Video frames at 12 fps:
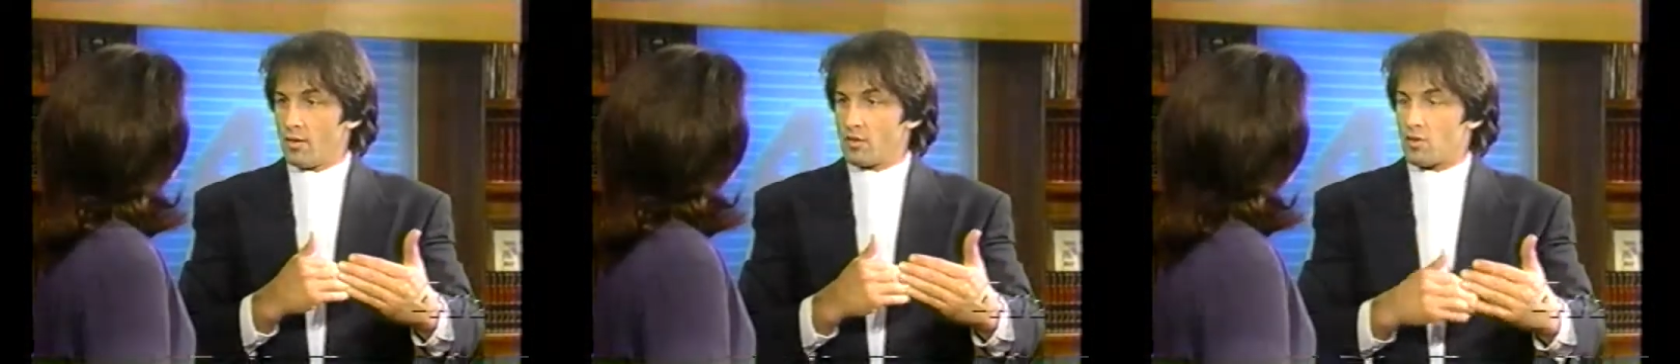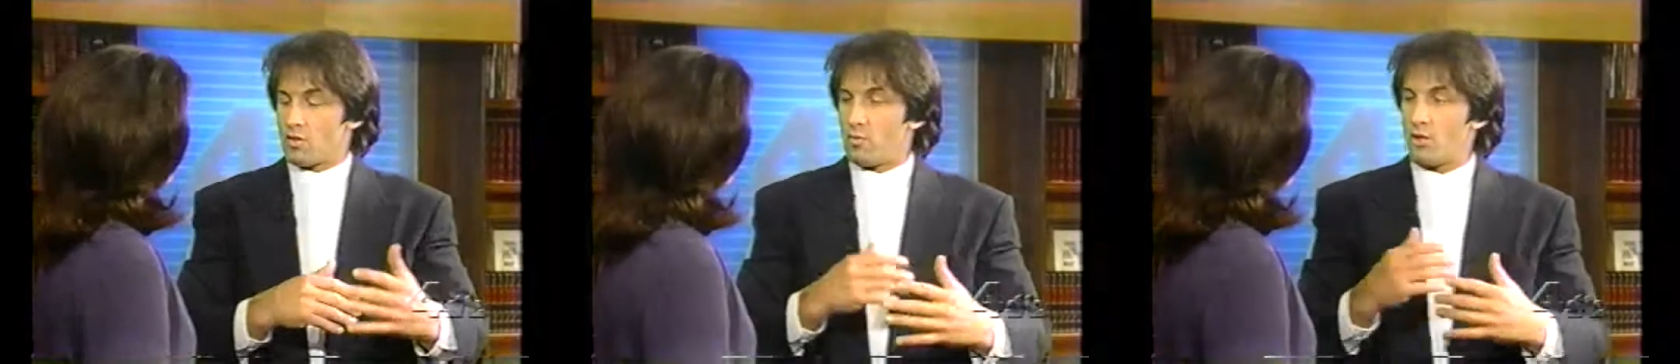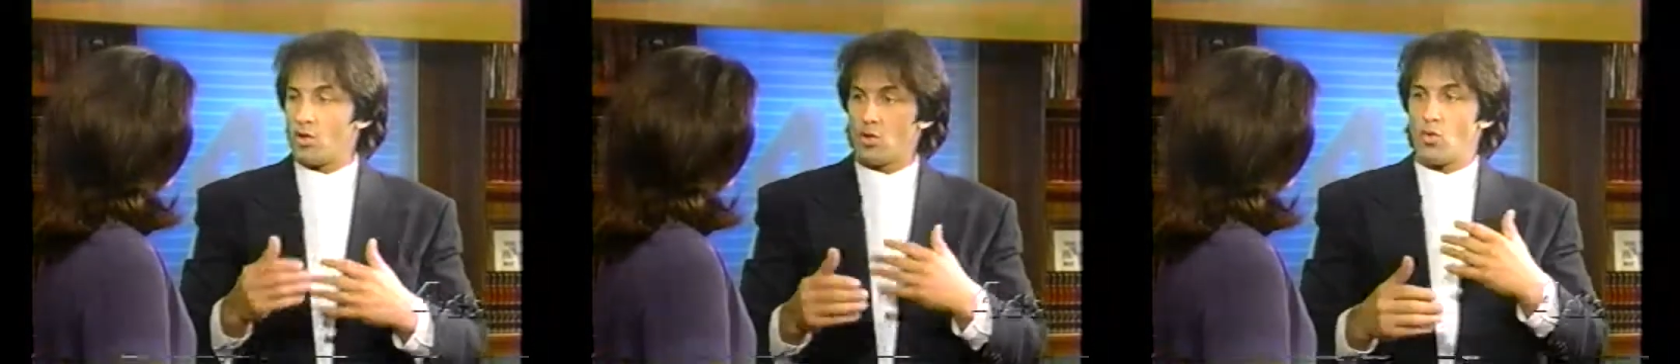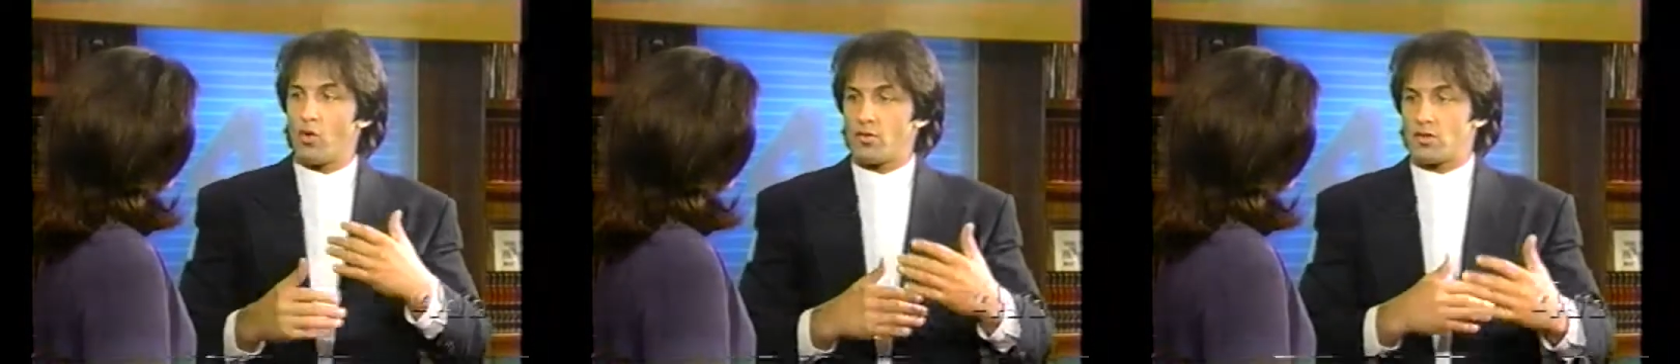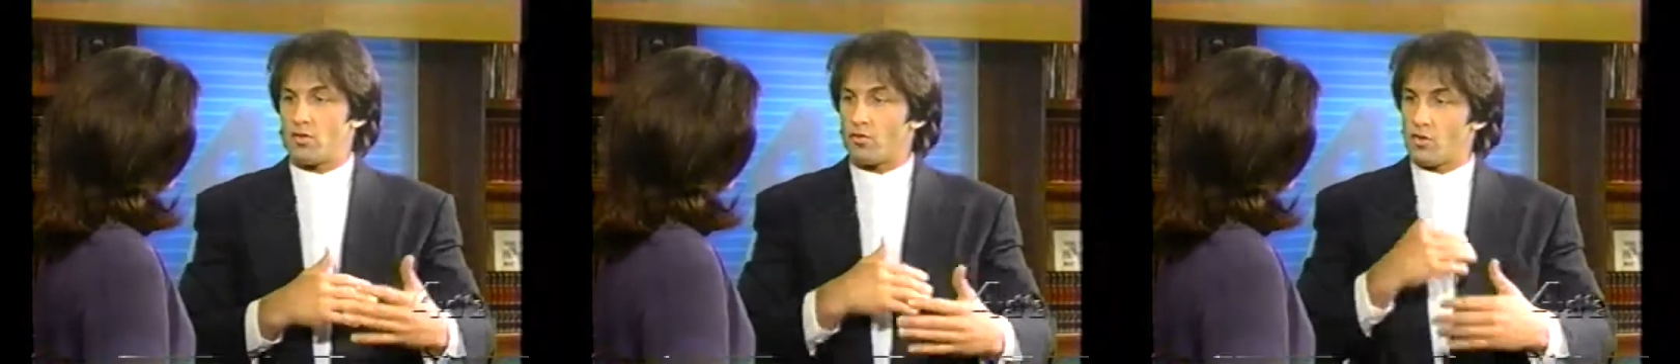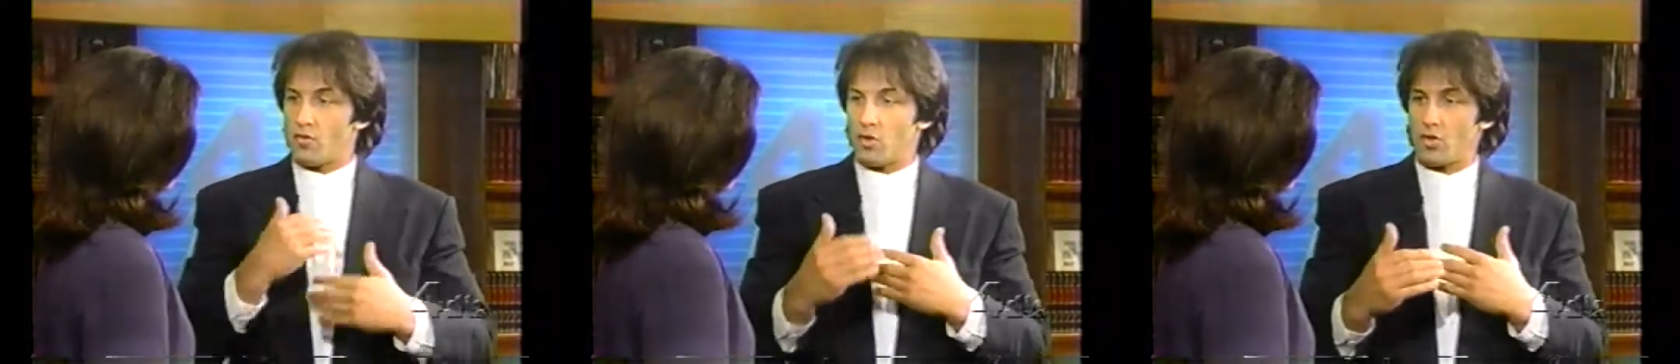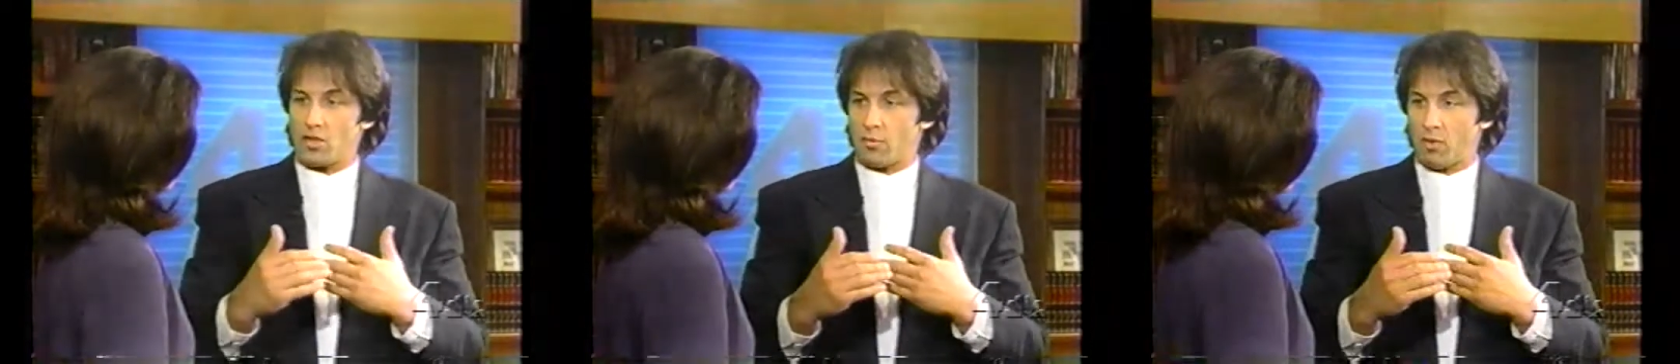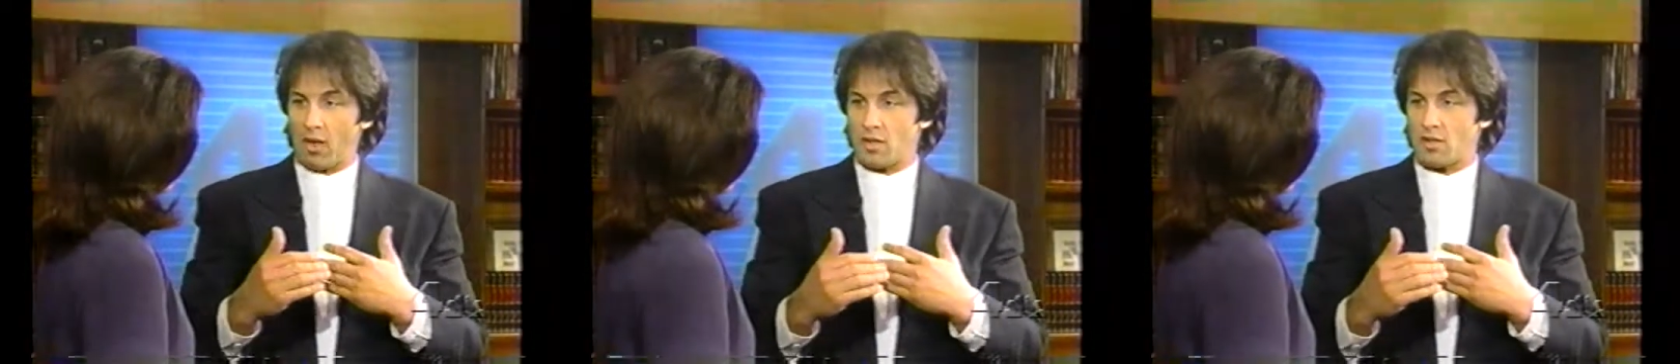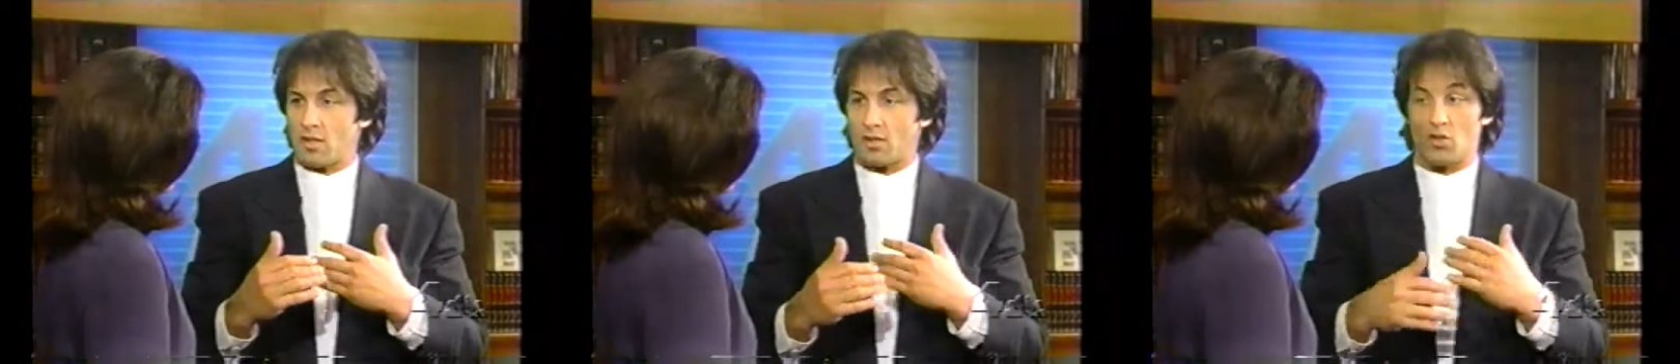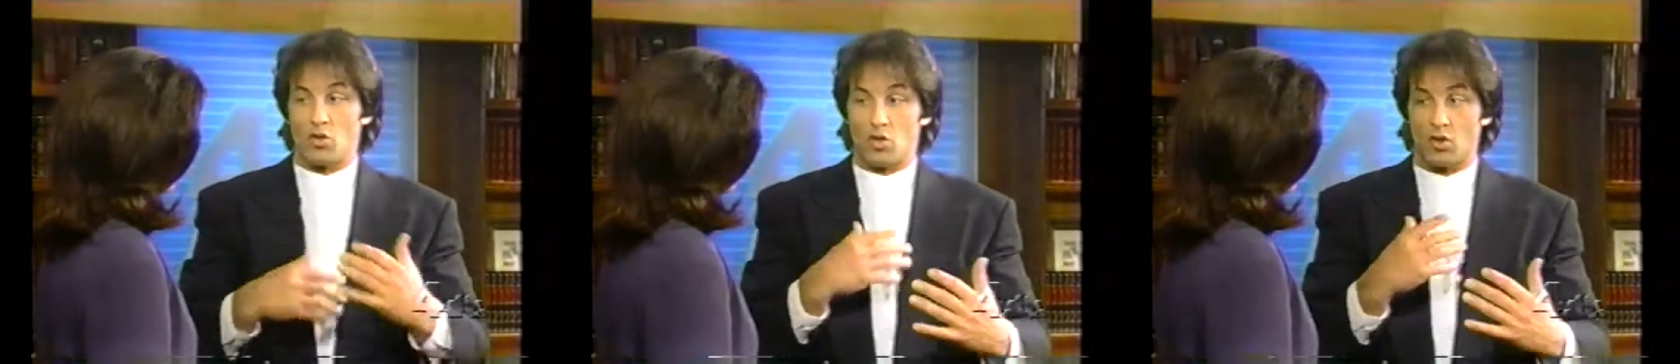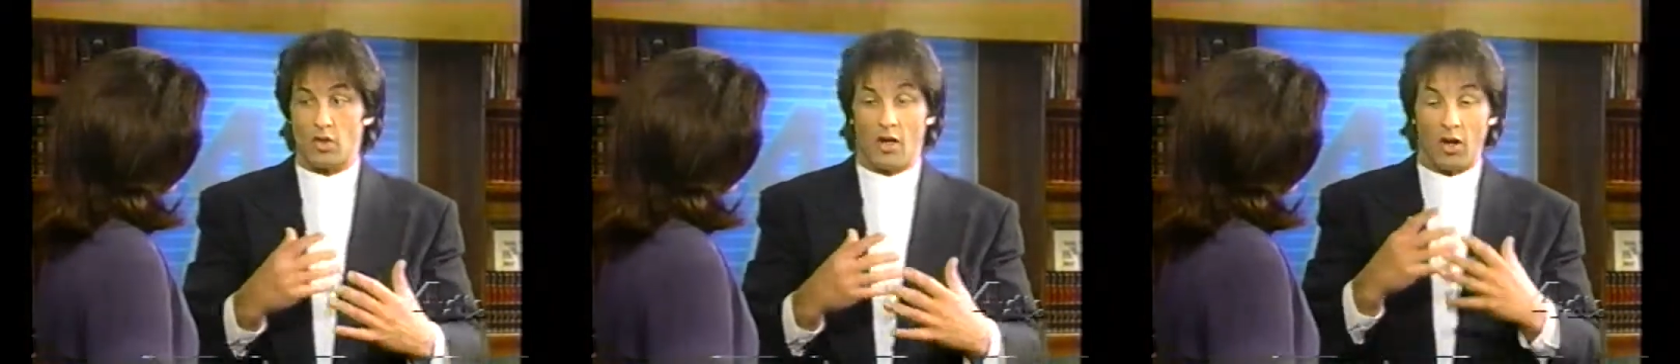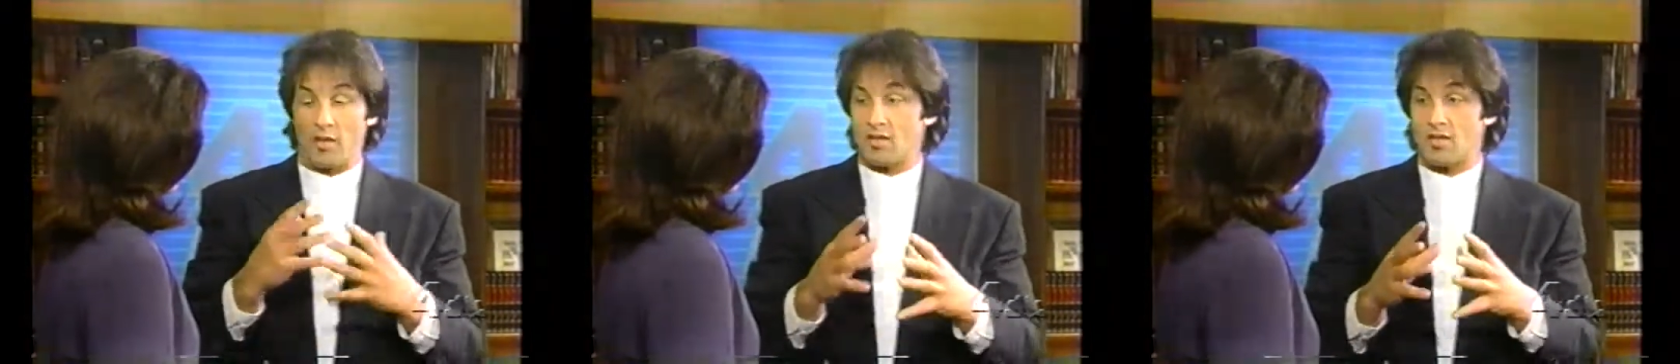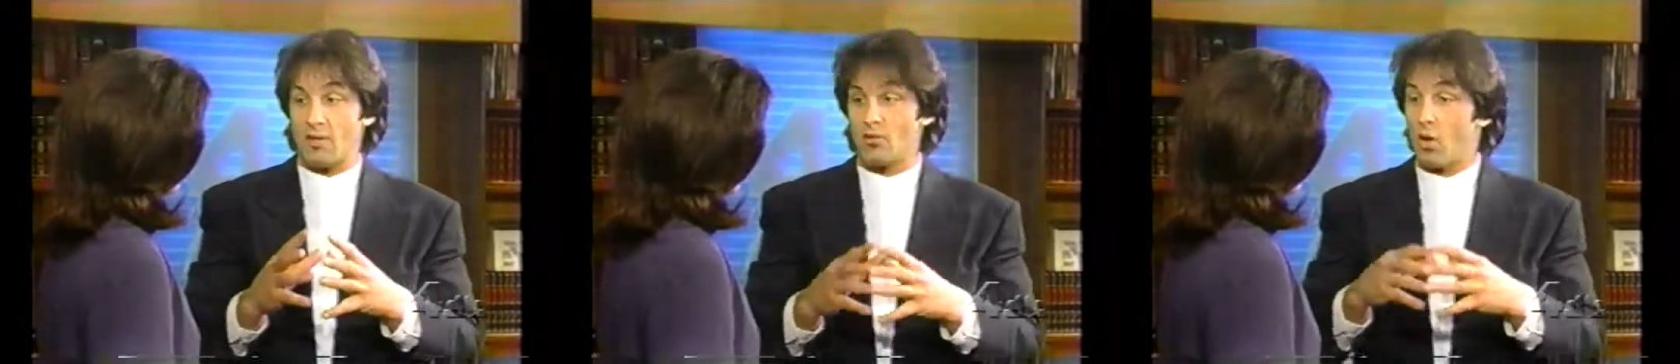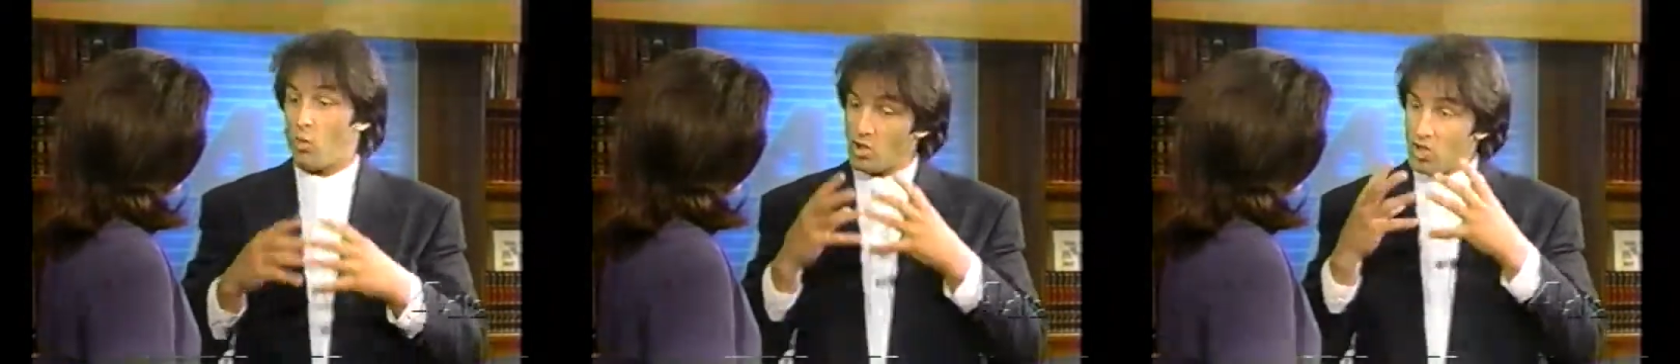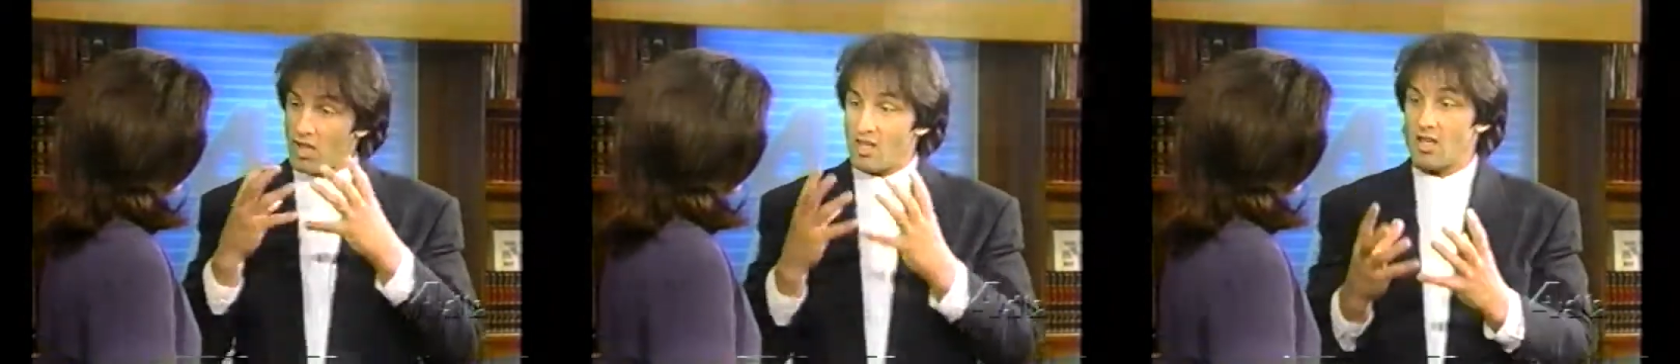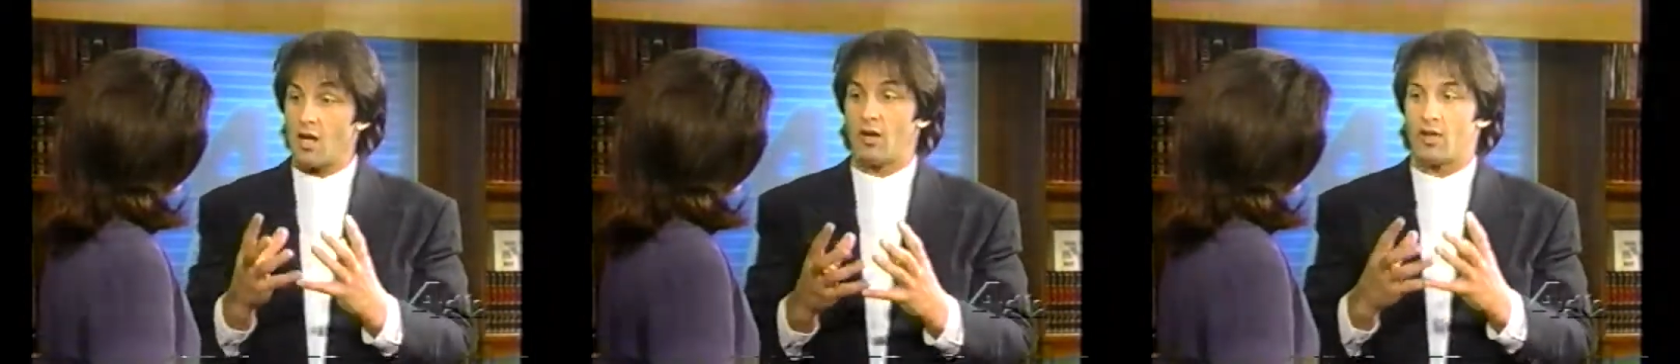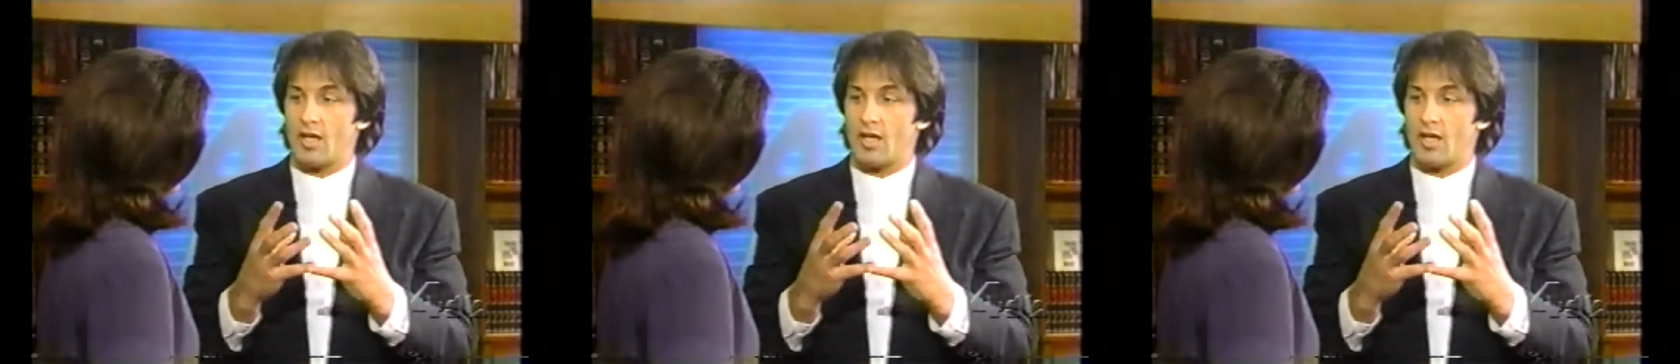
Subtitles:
So the minute you all of a sudden reverse the process and at the same time I want you to yell,